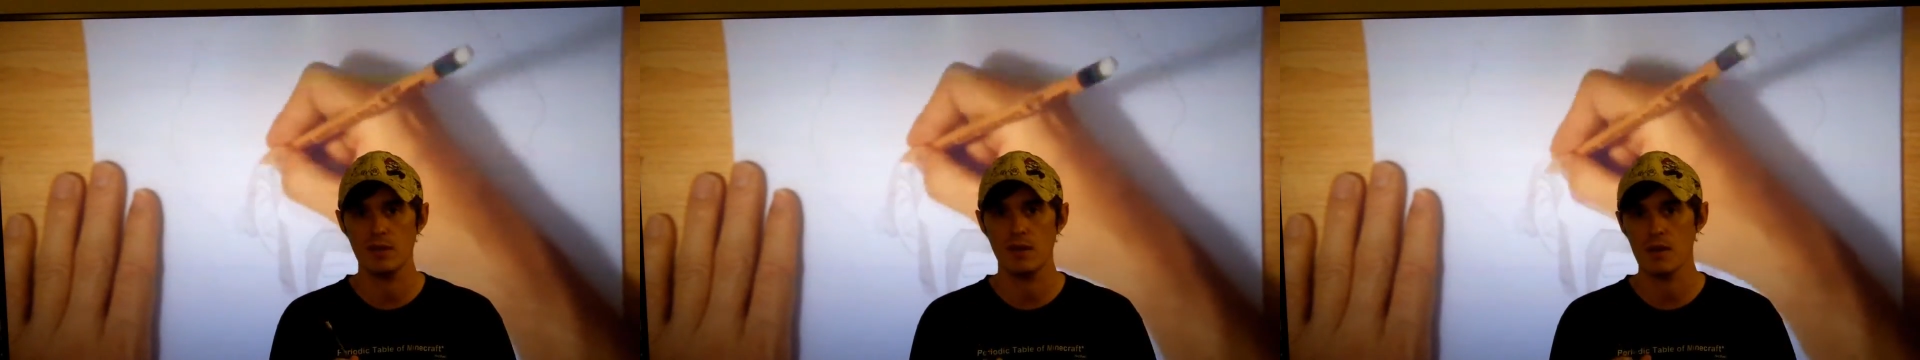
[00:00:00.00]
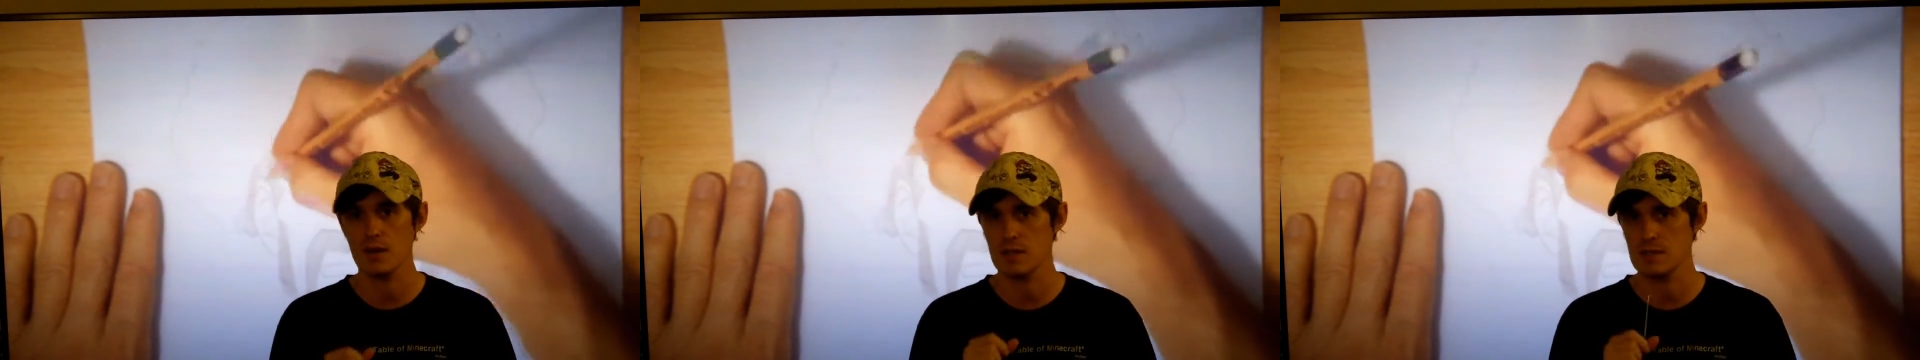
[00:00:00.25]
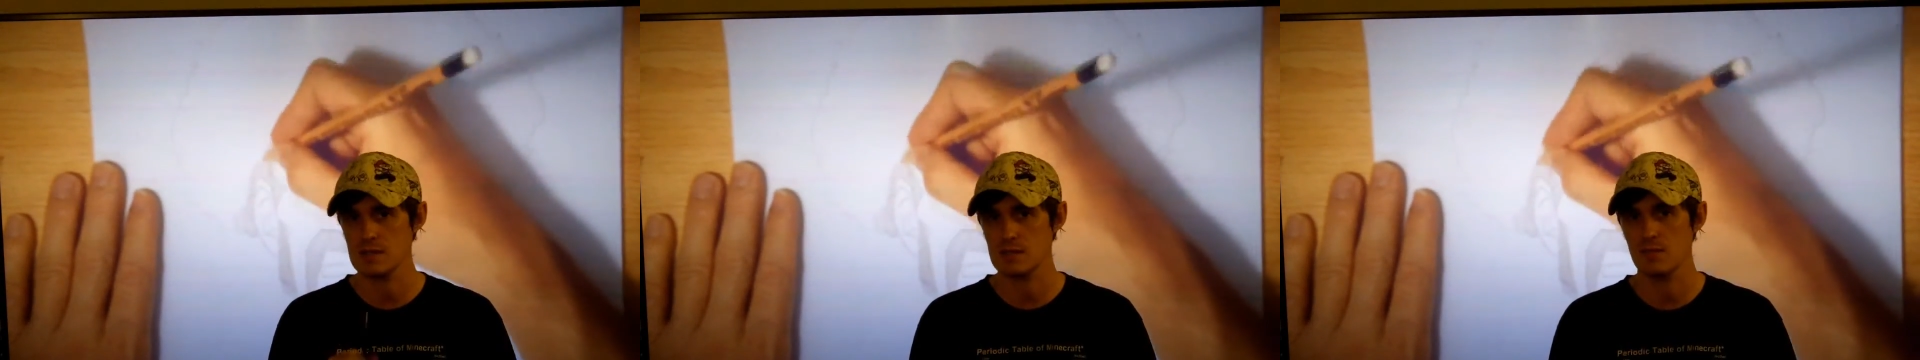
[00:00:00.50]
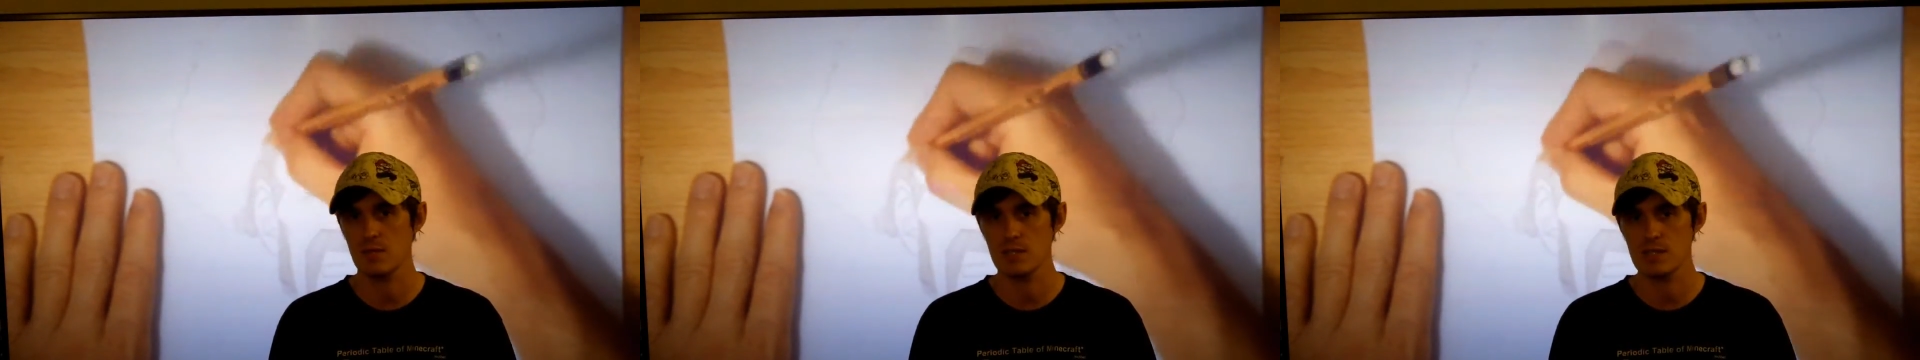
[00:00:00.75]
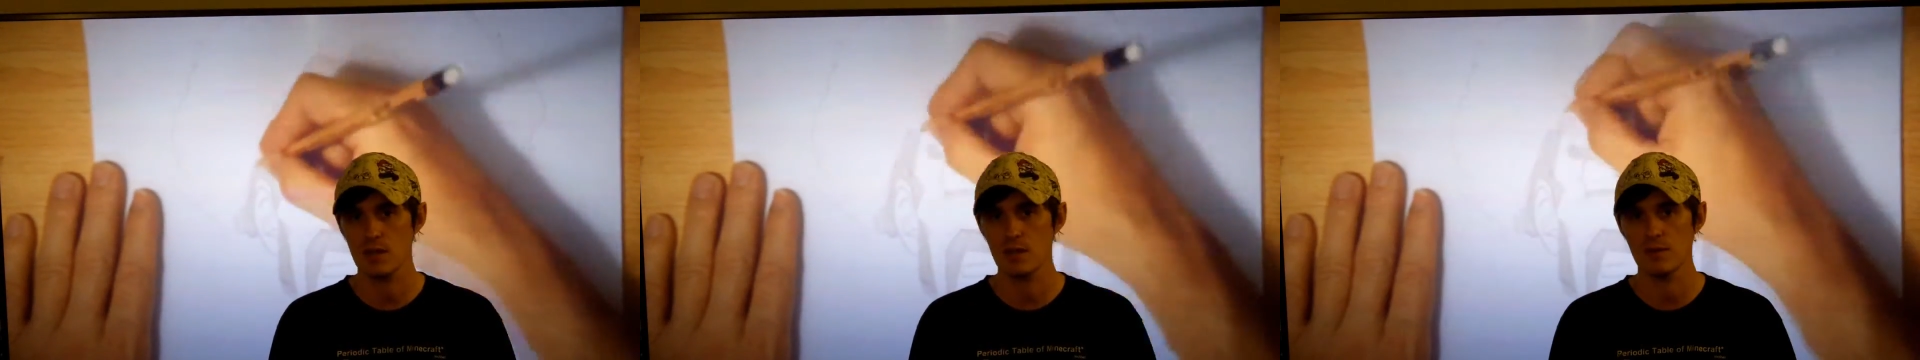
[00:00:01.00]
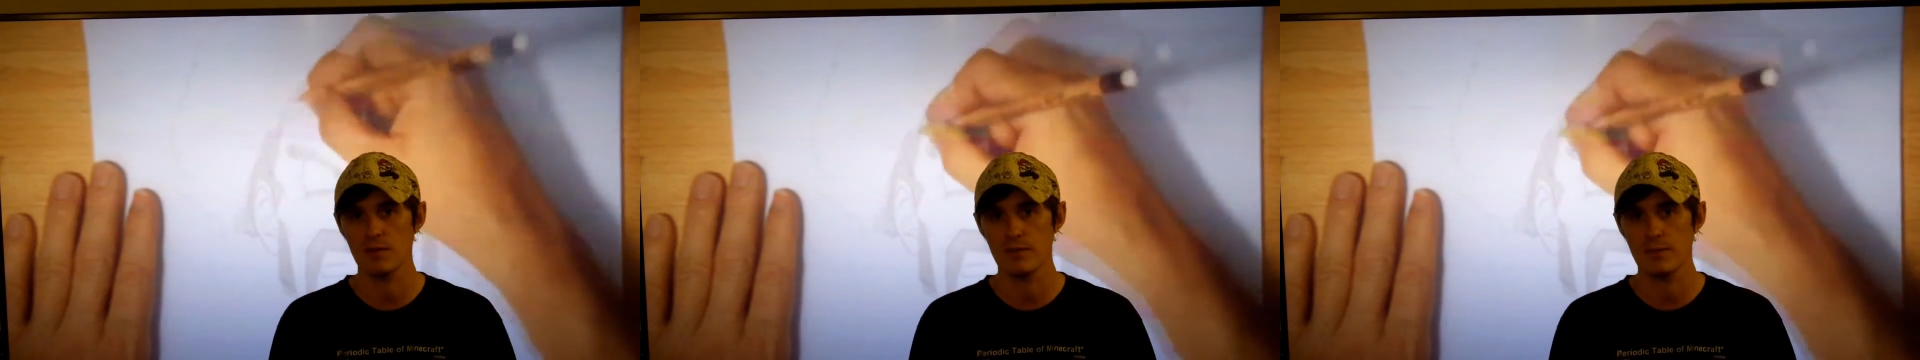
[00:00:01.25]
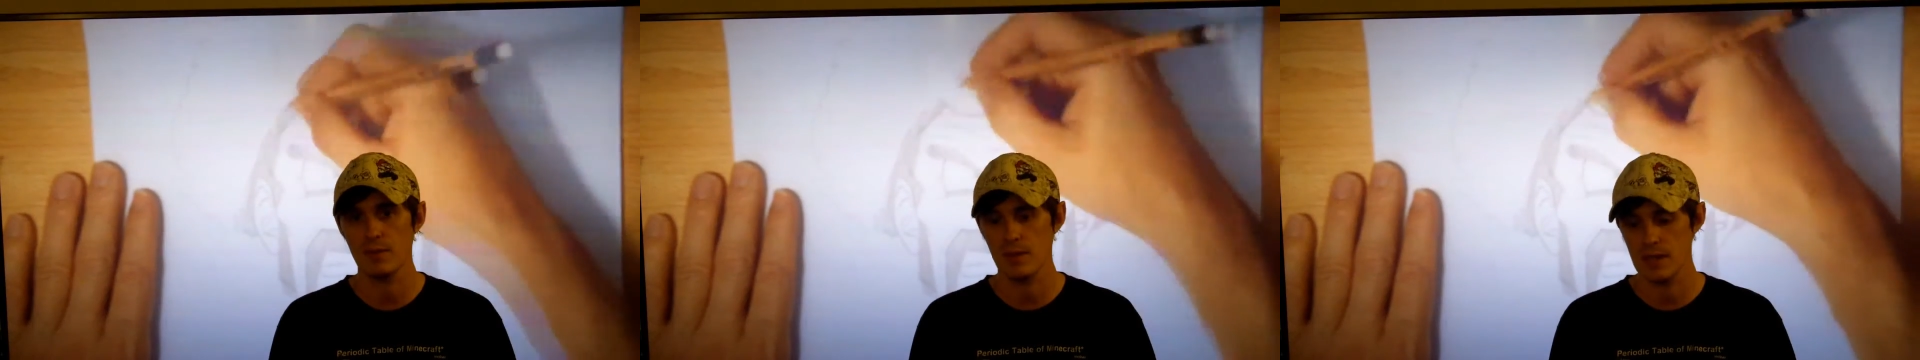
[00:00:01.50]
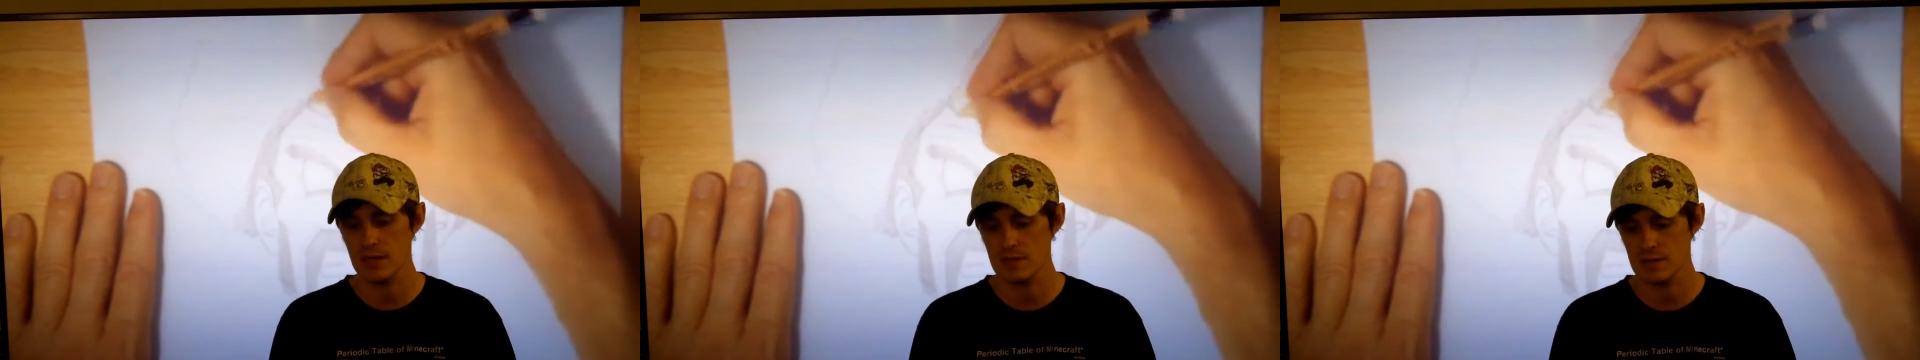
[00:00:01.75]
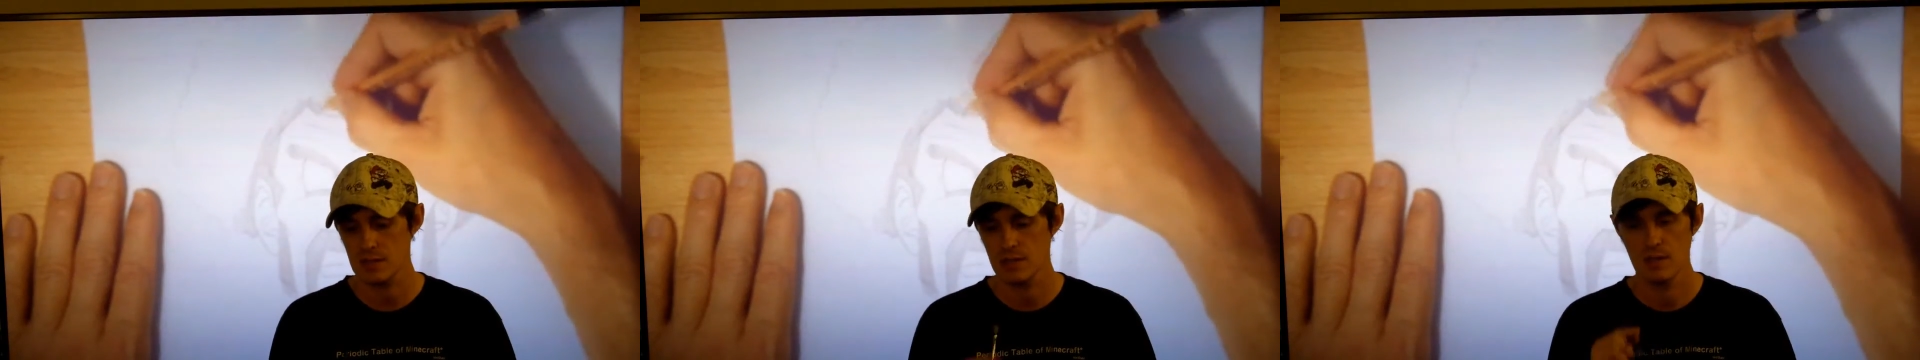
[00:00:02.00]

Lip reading: dark and smudge all over the place.